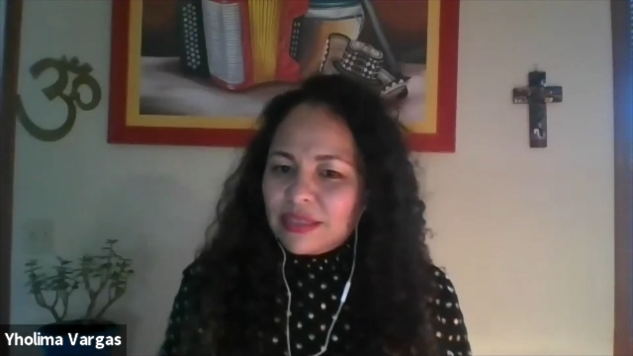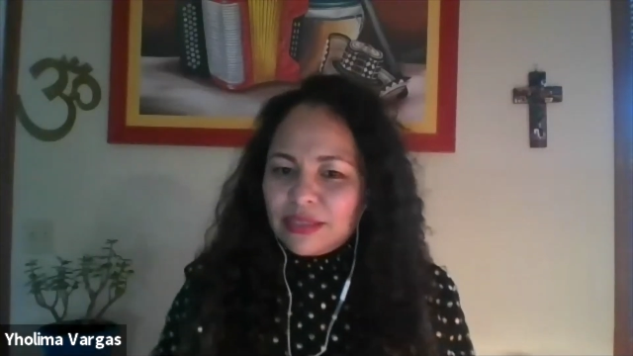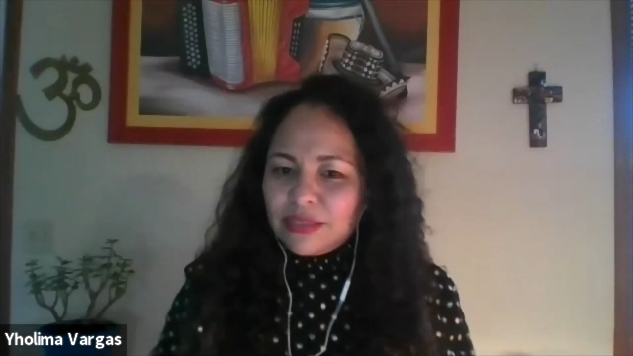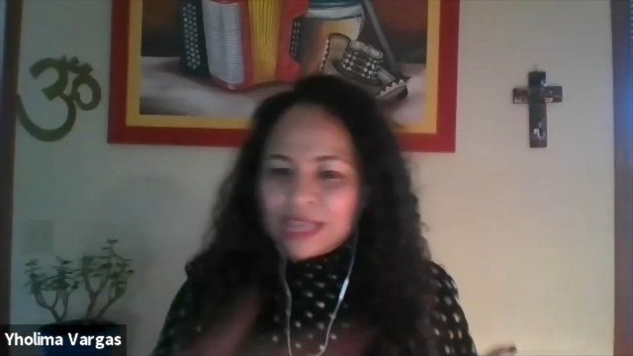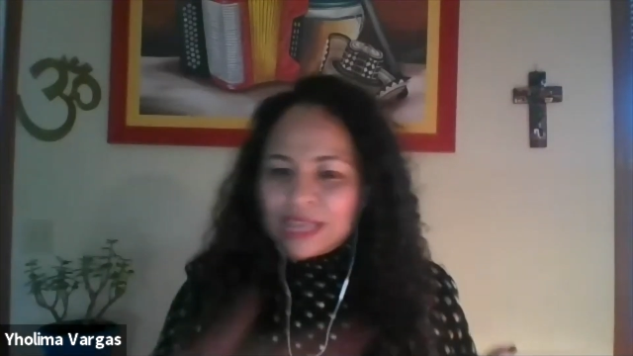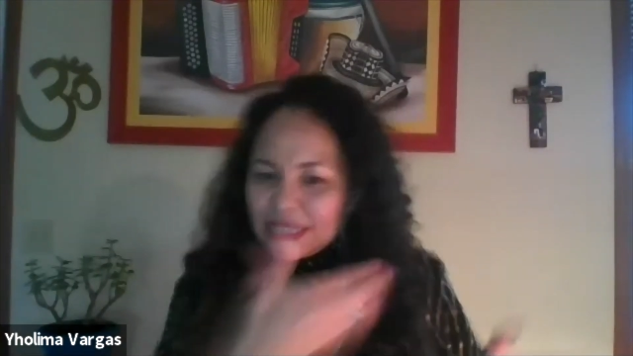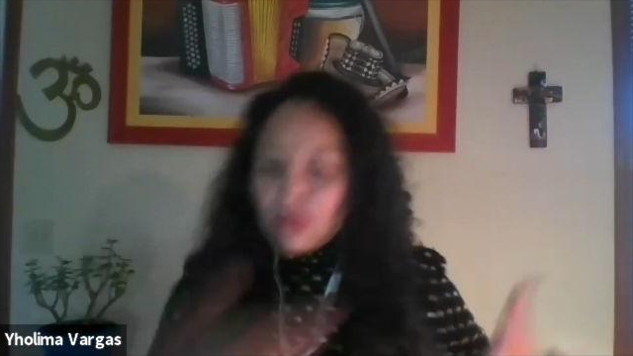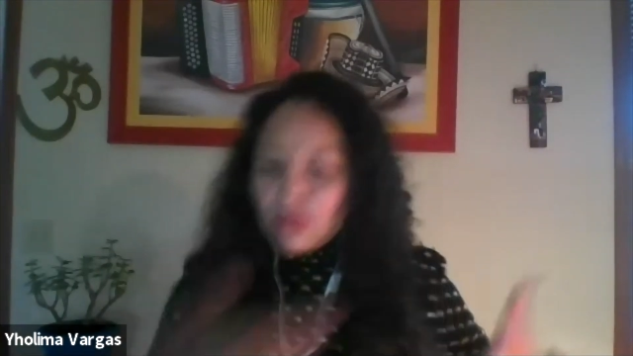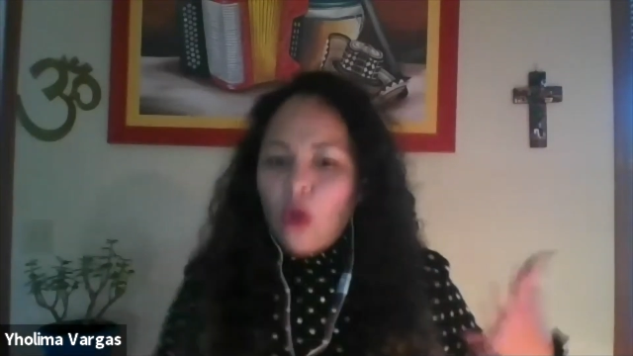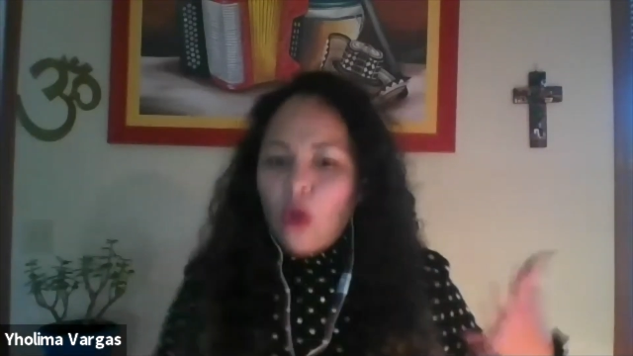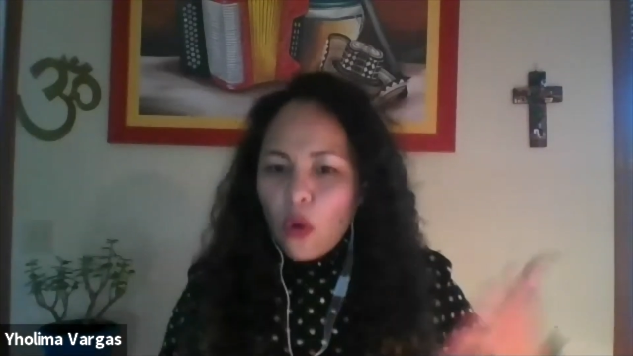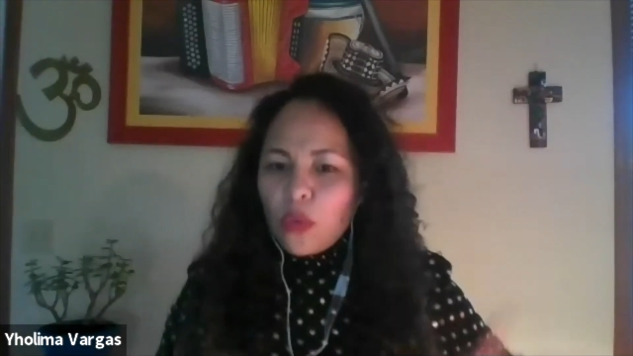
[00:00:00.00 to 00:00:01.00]
doesn't
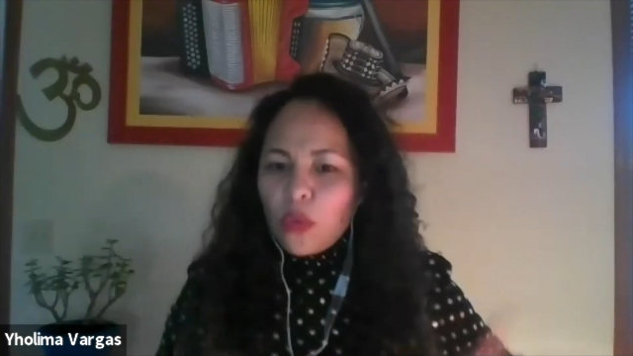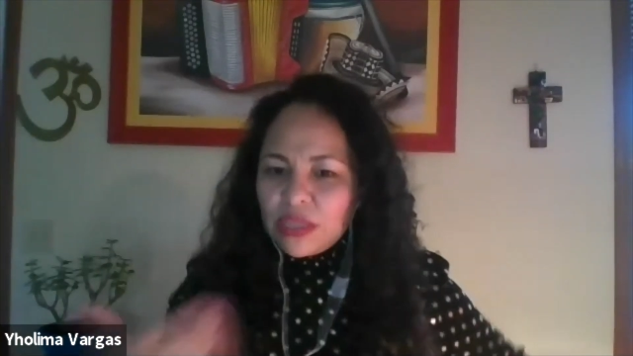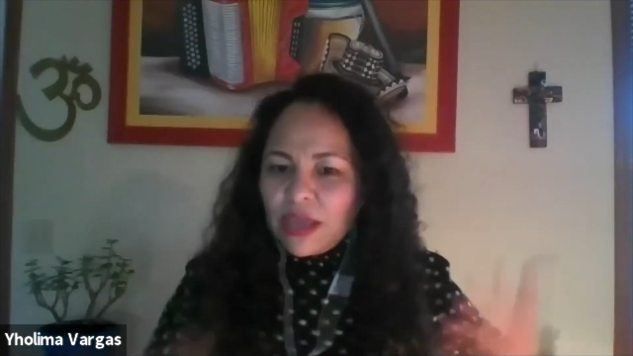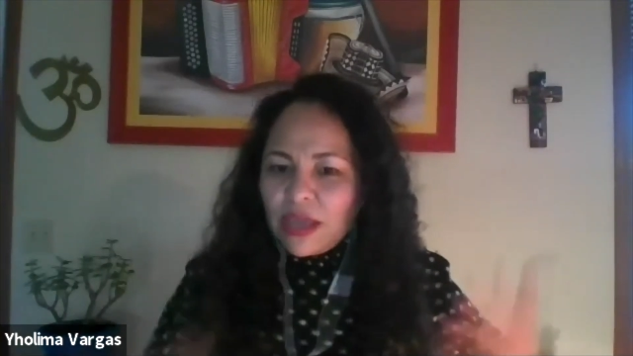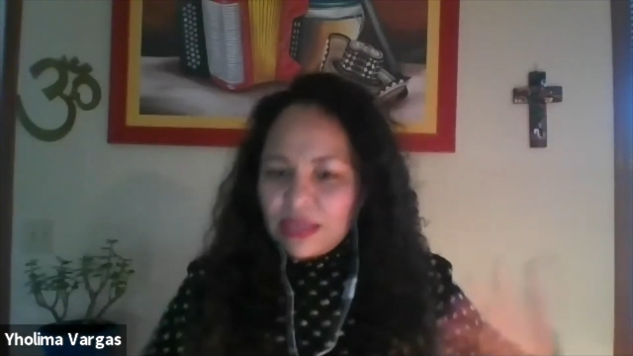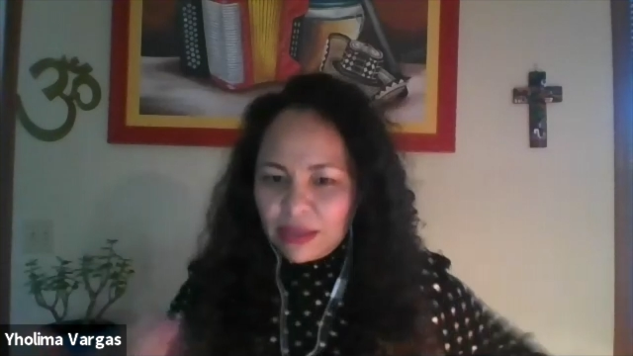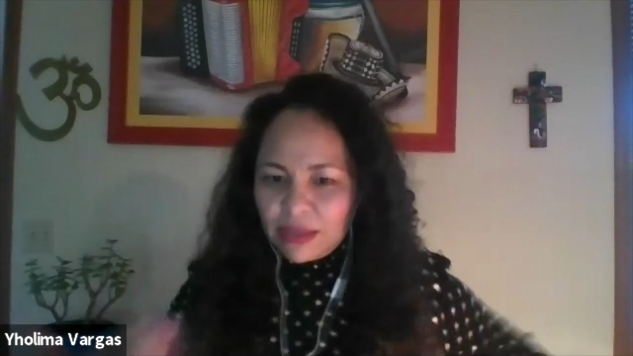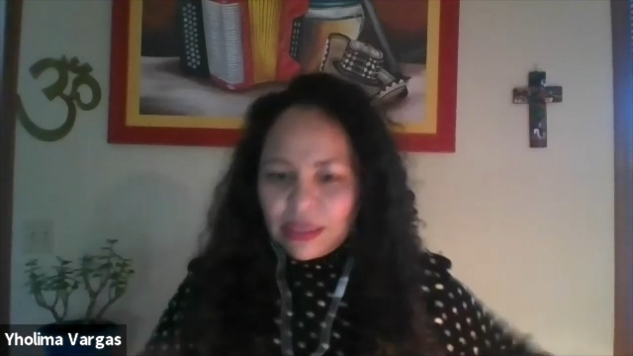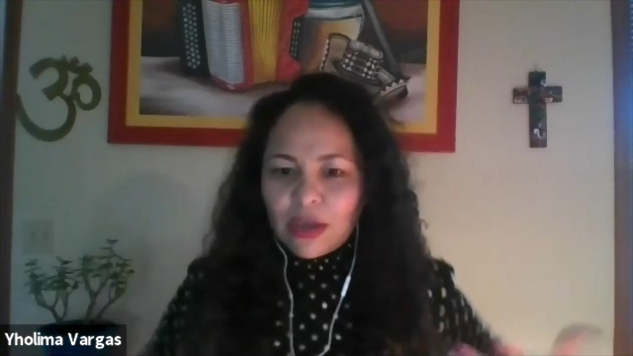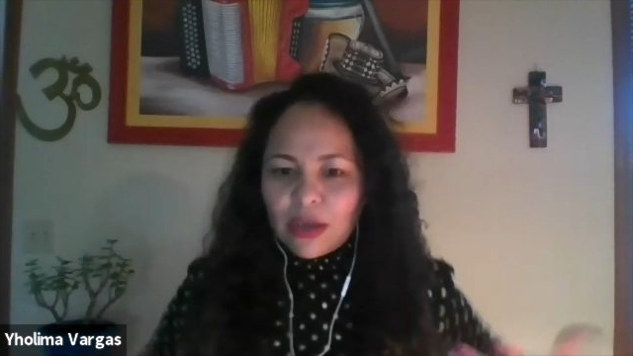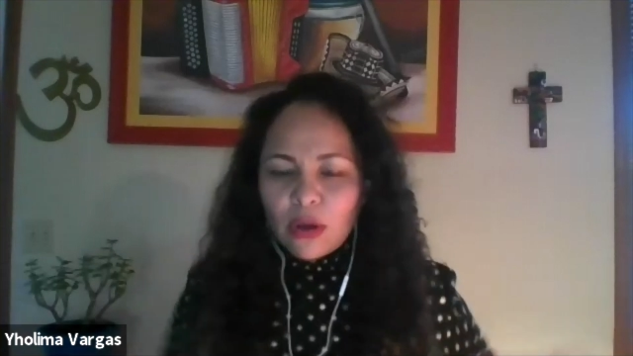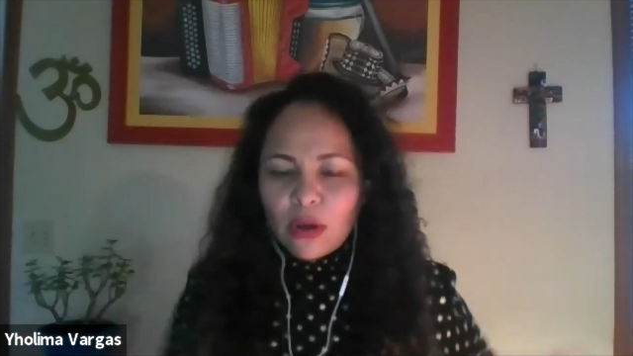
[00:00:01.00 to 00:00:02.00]
go with
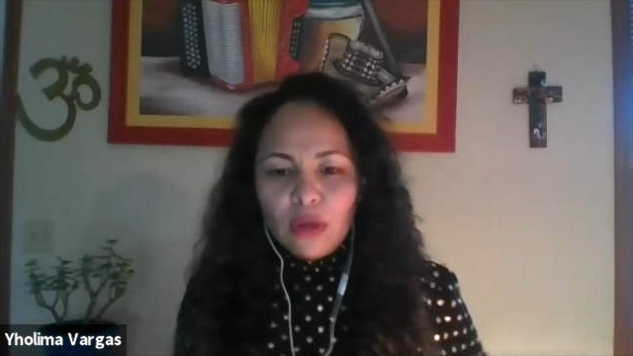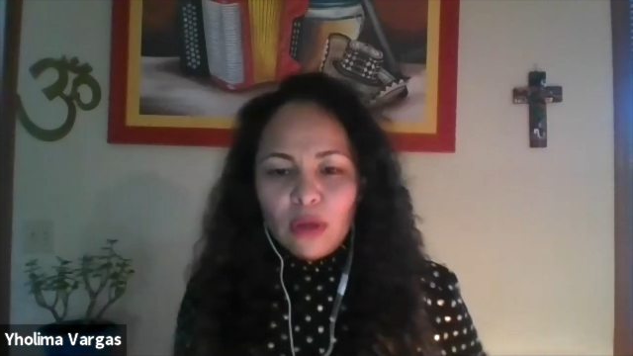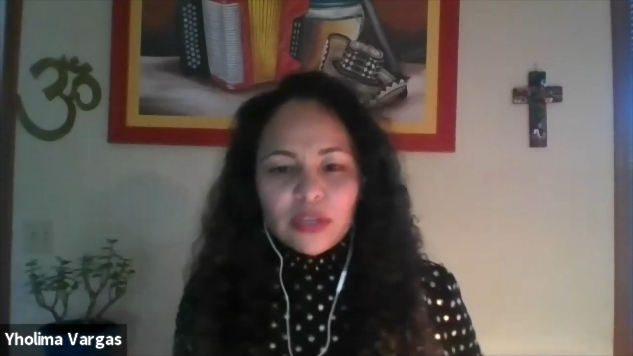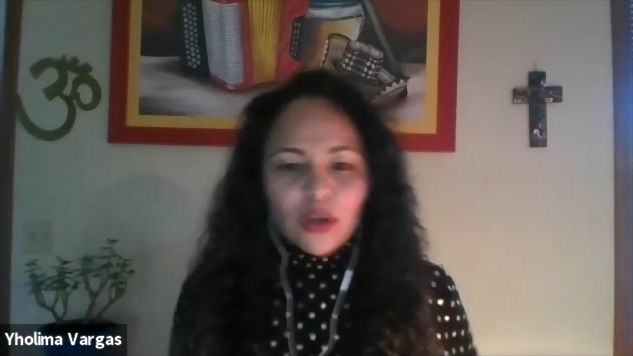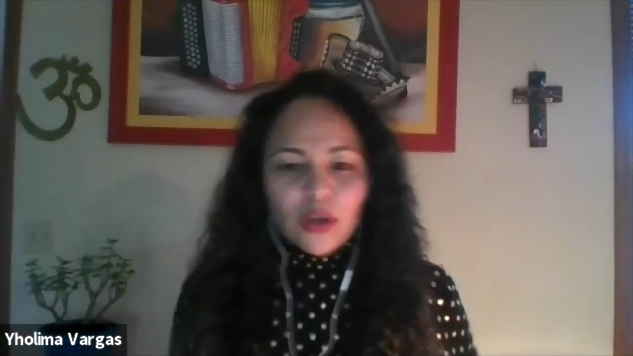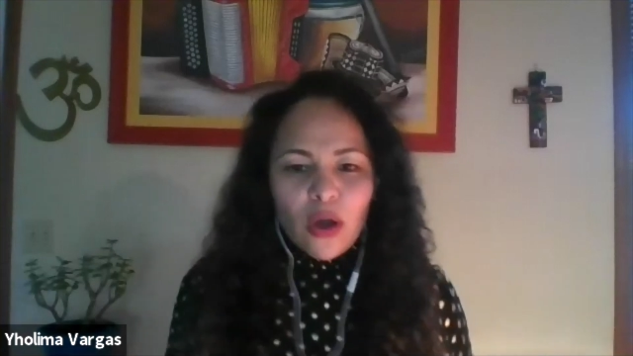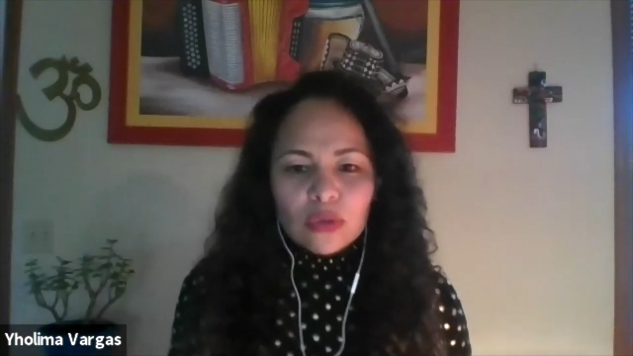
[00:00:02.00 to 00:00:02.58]
the clothes.